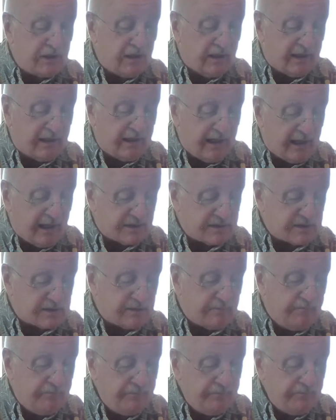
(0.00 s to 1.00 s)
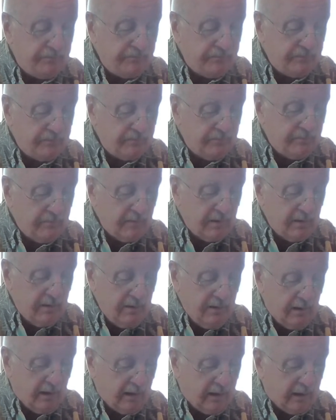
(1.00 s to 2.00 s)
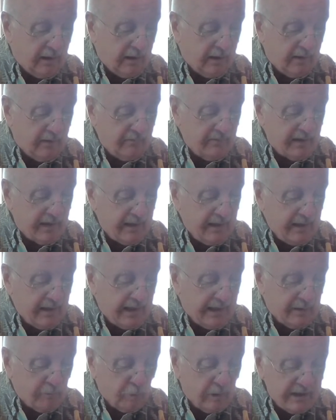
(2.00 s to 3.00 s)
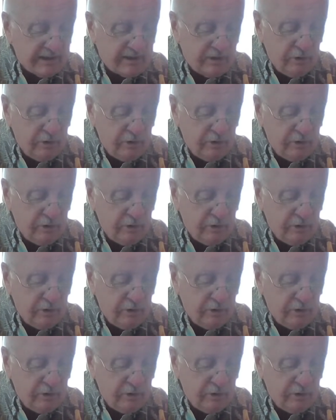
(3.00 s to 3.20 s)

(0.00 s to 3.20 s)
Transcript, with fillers: a guess. Uh, and with